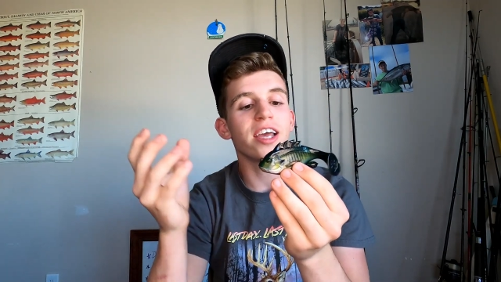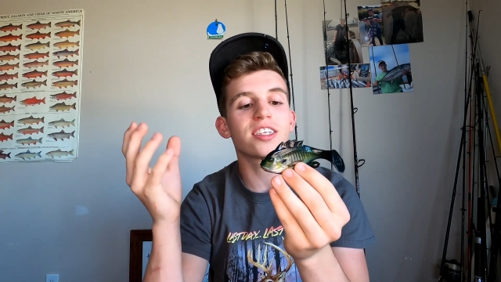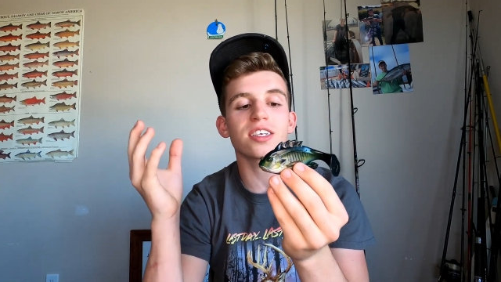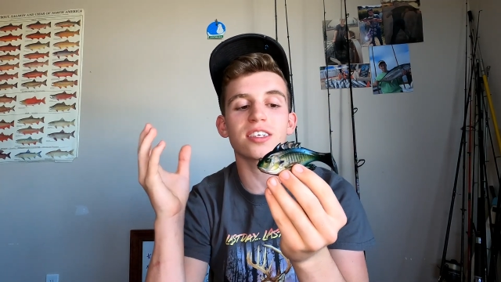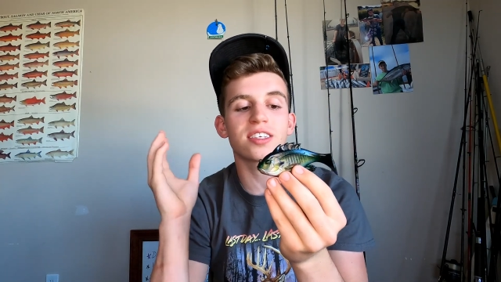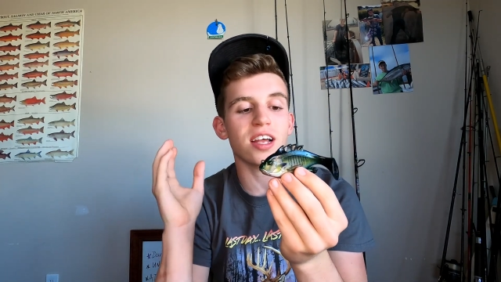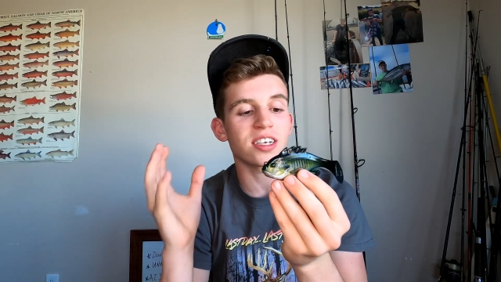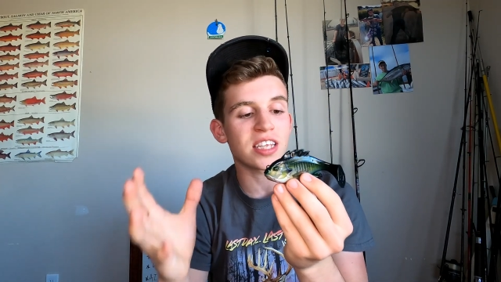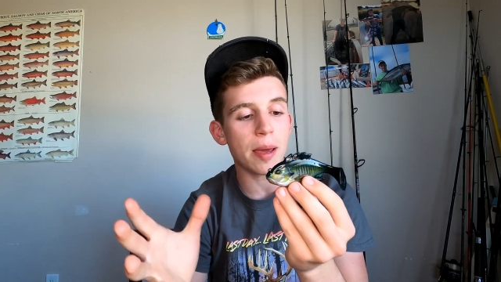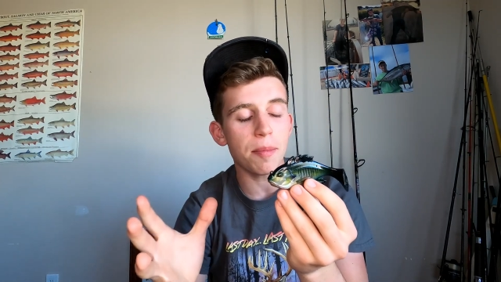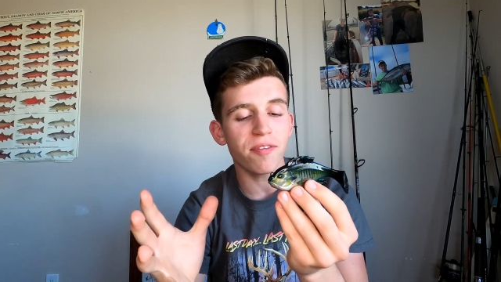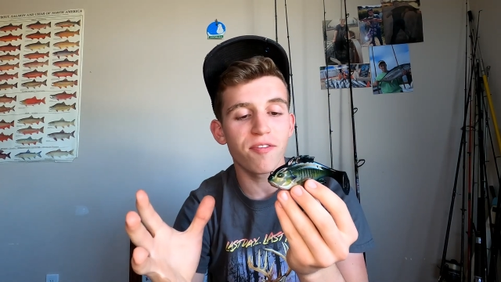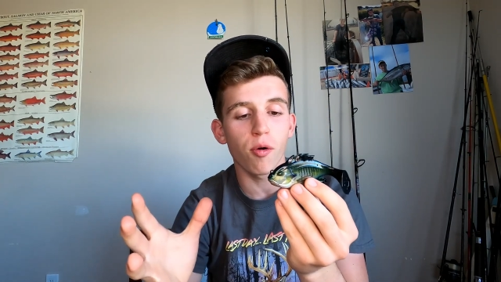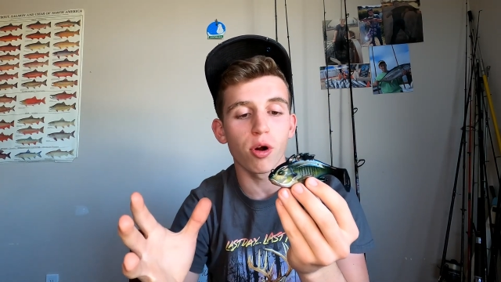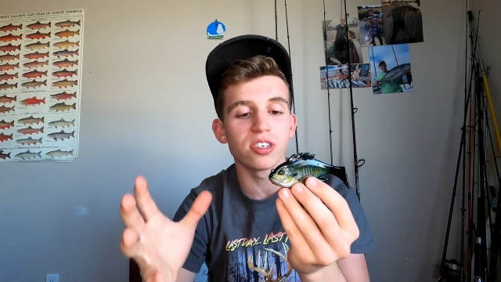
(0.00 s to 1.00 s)
It's a
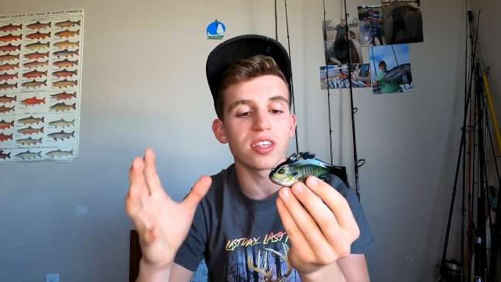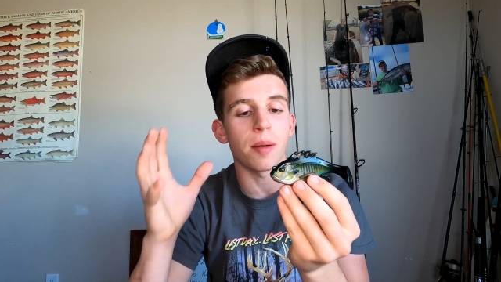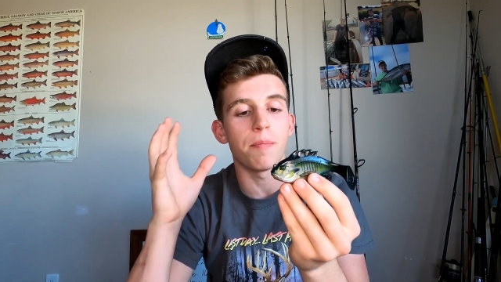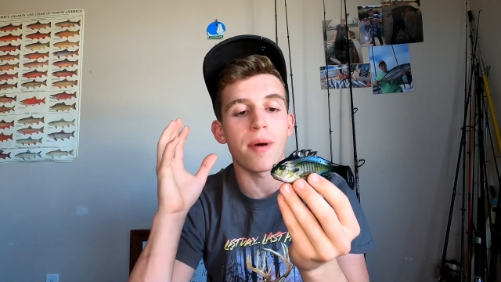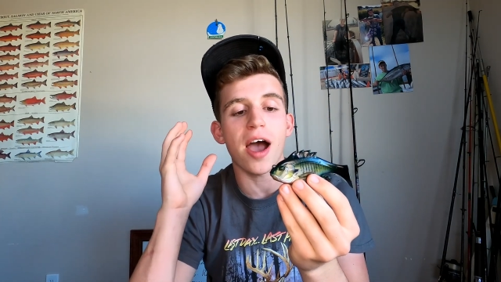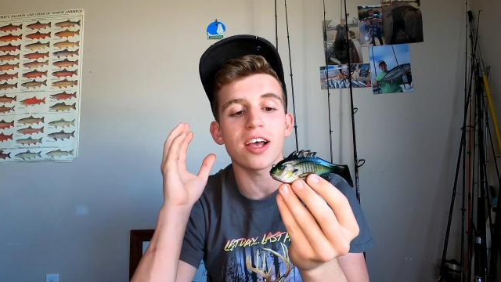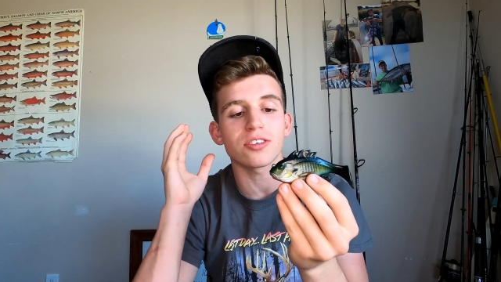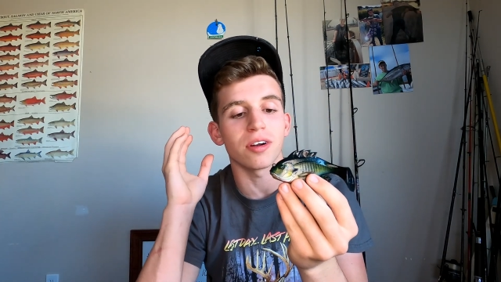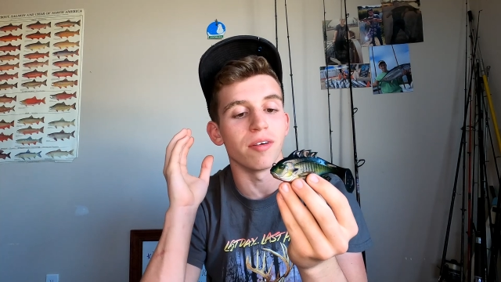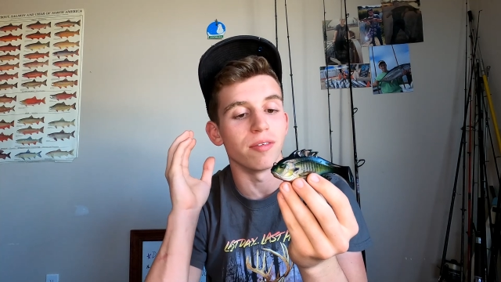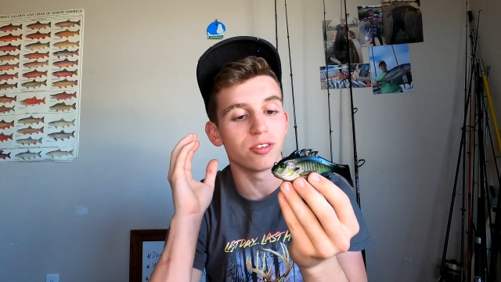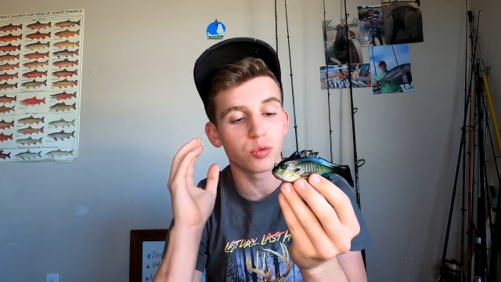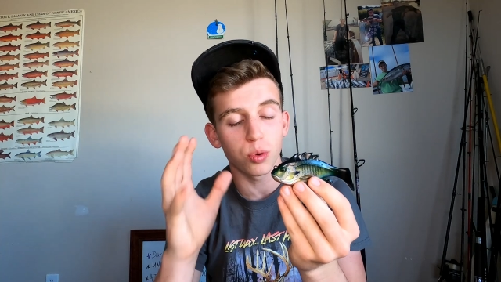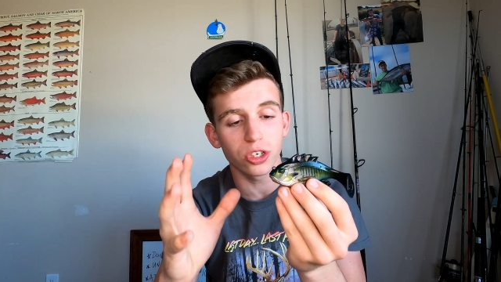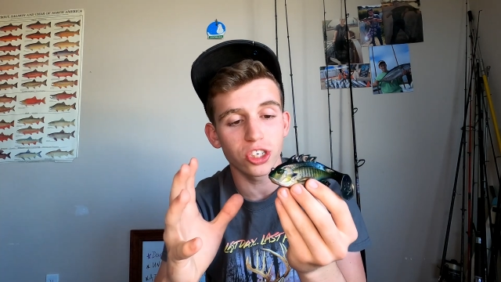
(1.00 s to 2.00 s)
type of forage that bass
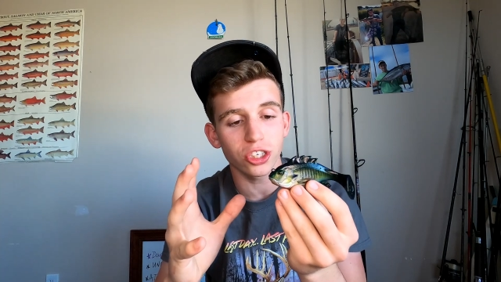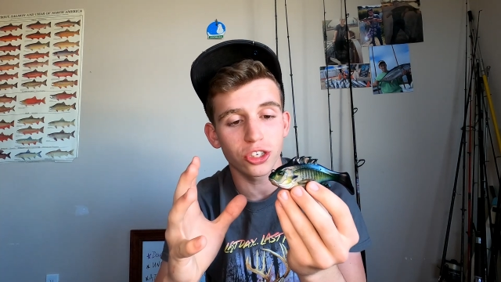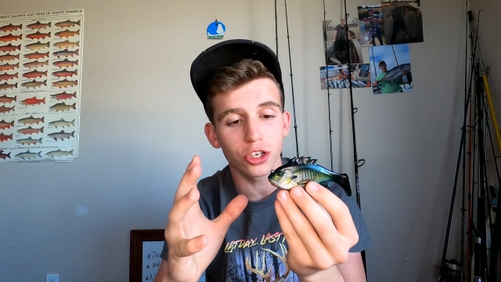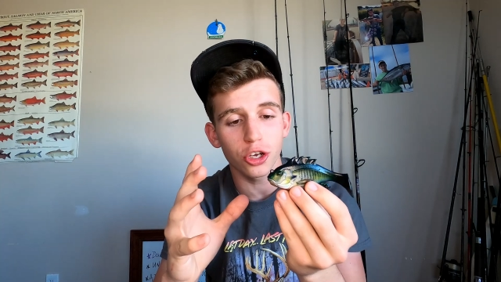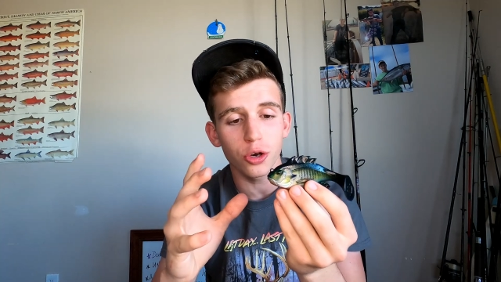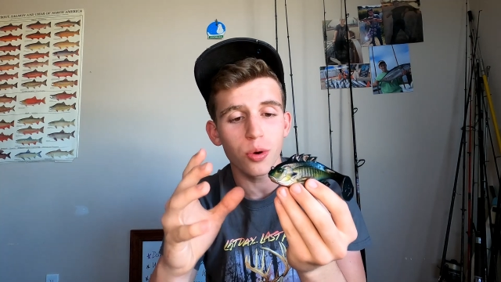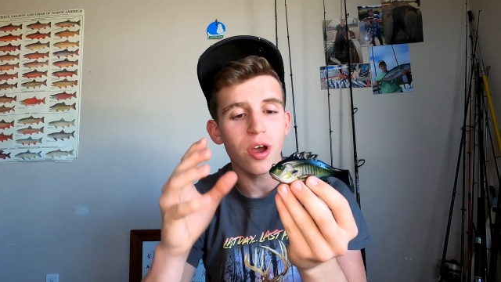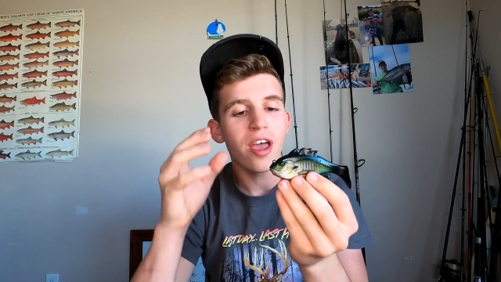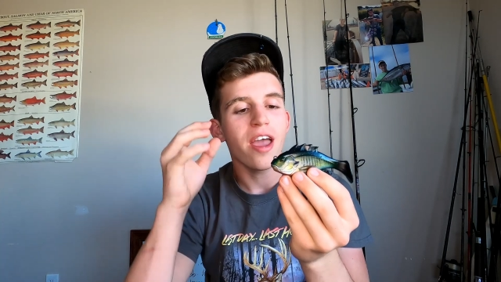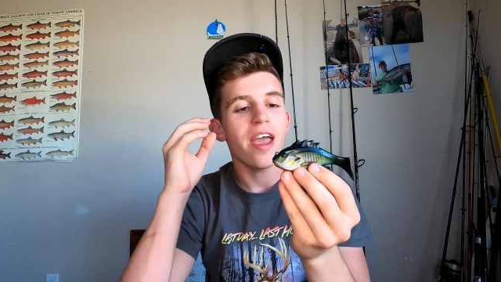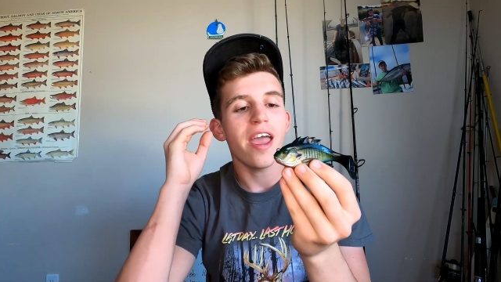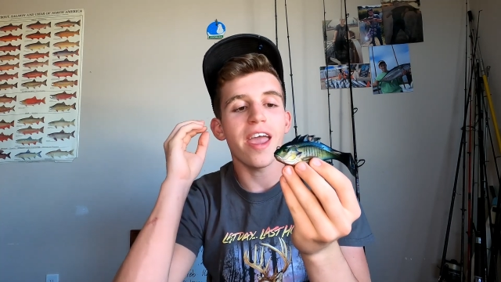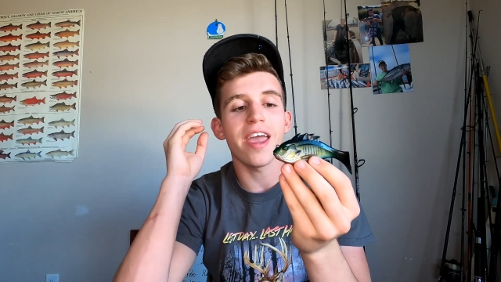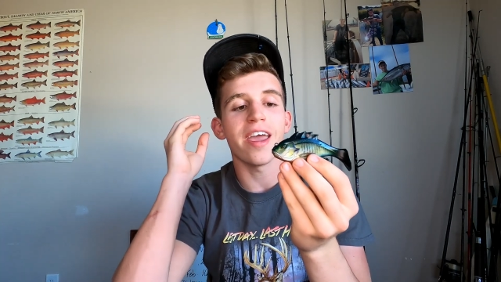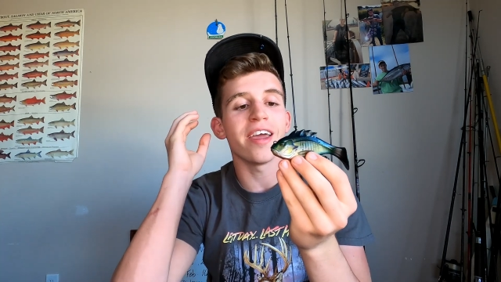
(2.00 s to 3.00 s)
are switching to,
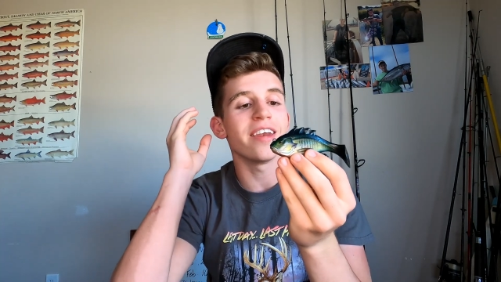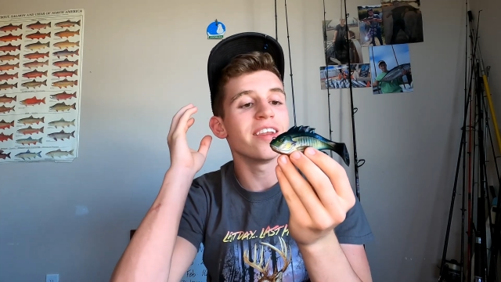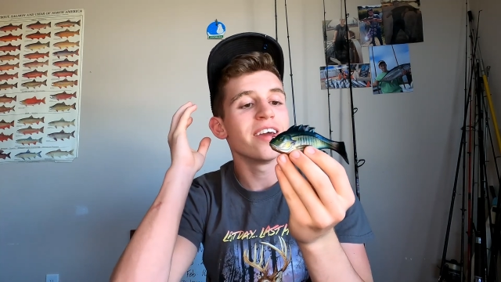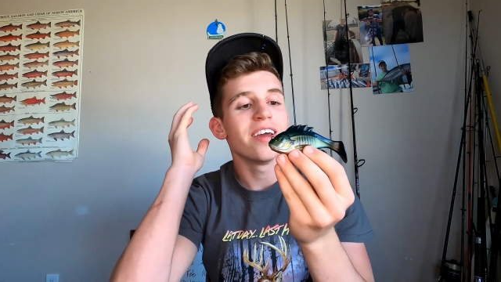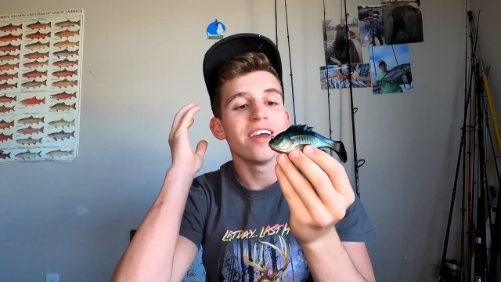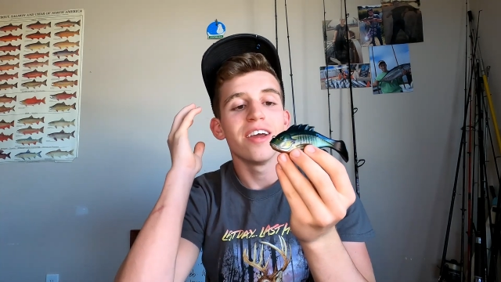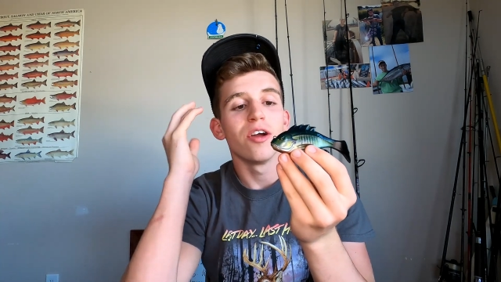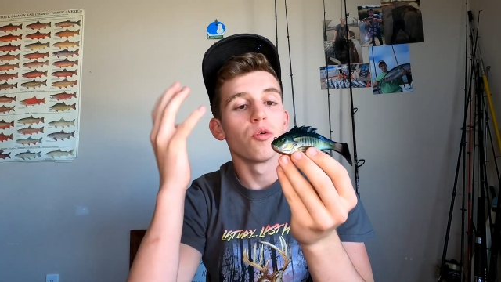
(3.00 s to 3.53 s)
and